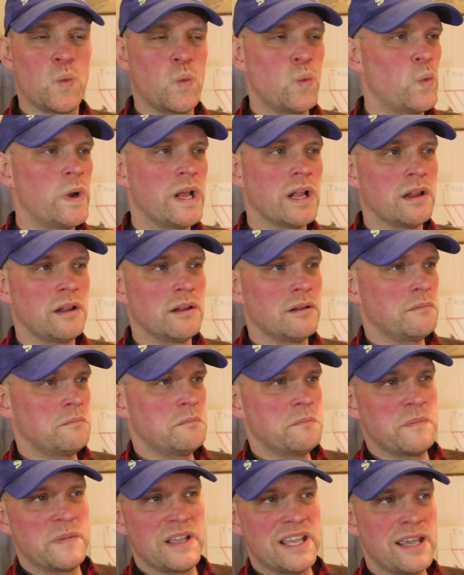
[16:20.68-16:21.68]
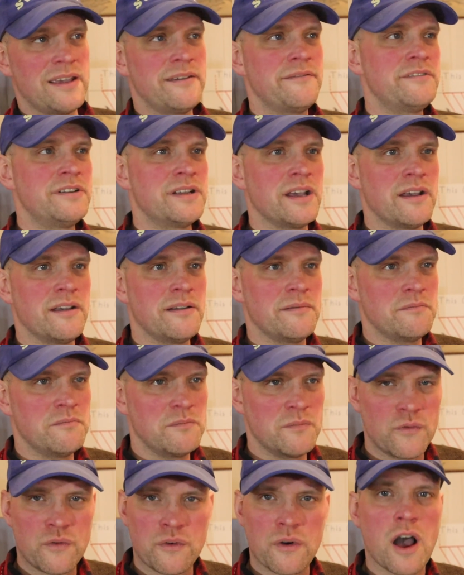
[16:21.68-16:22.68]
will give the
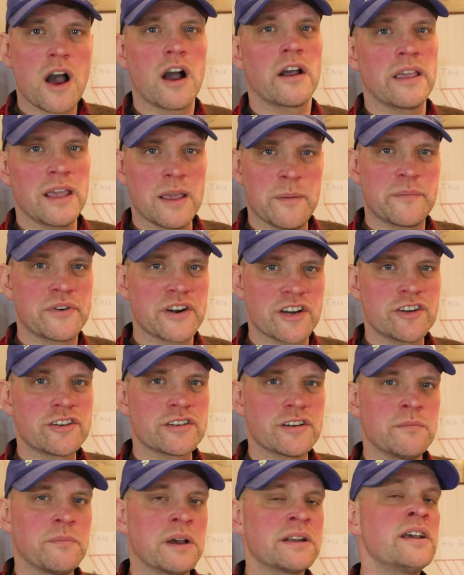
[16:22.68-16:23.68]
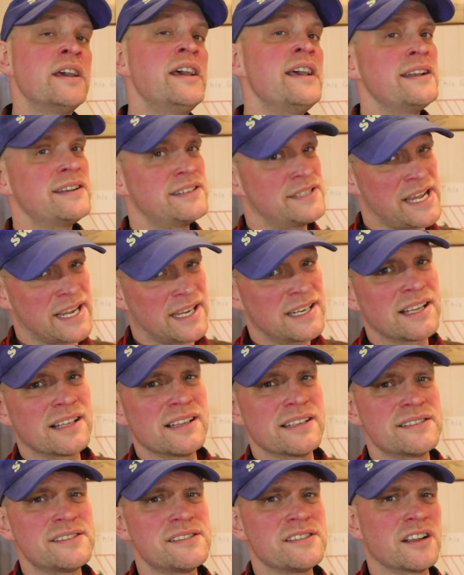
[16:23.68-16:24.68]
wrong impression, but
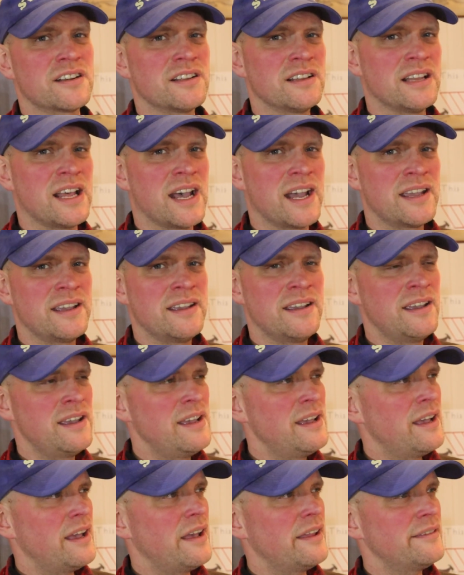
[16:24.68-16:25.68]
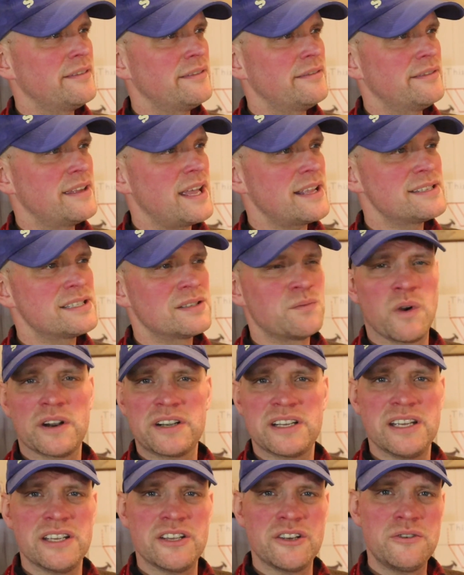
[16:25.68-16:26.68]
technically it's not a lie. And that's
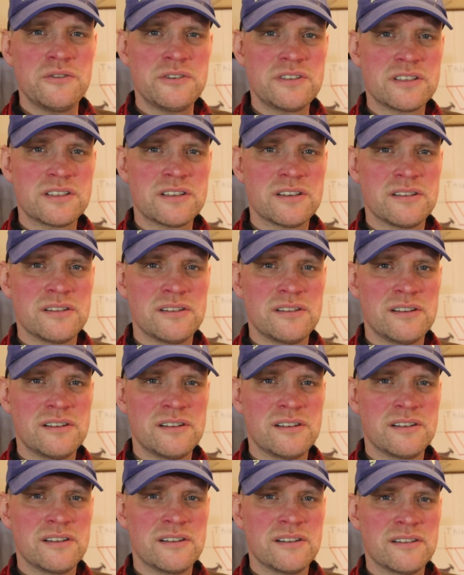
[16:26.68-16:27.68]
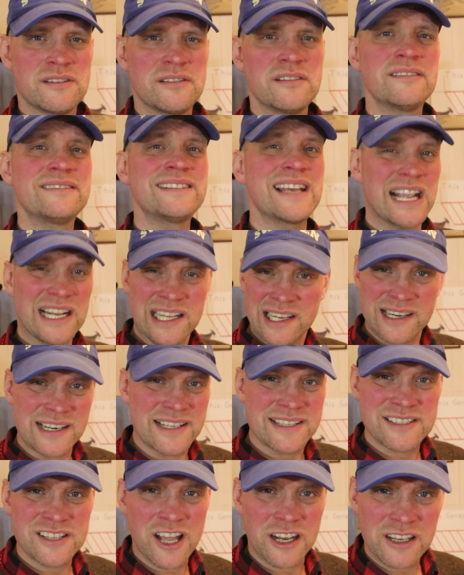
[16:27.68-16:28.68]
what he used.
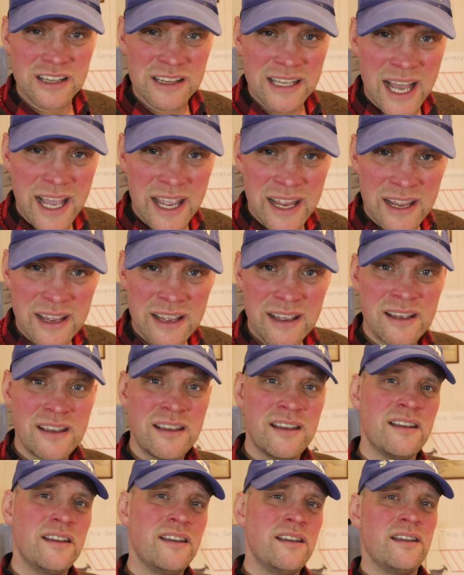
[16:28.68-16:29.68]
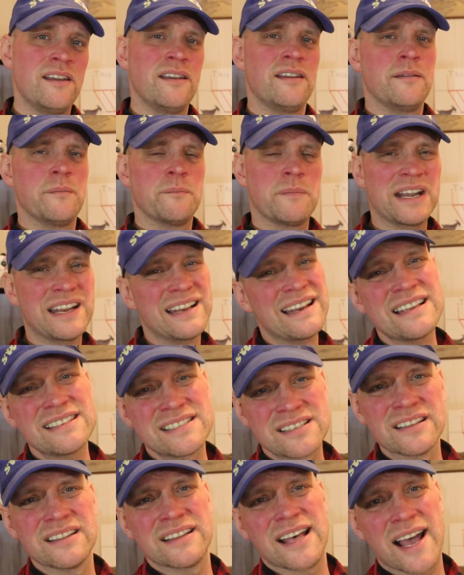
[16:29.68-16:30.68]
Technically it's not a lie. But it
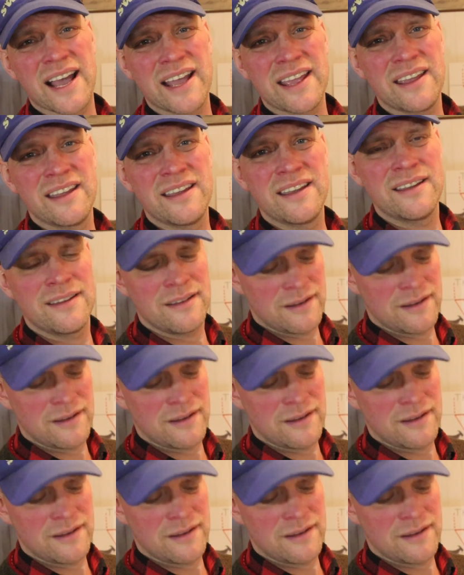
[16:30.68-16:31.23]
is a lie.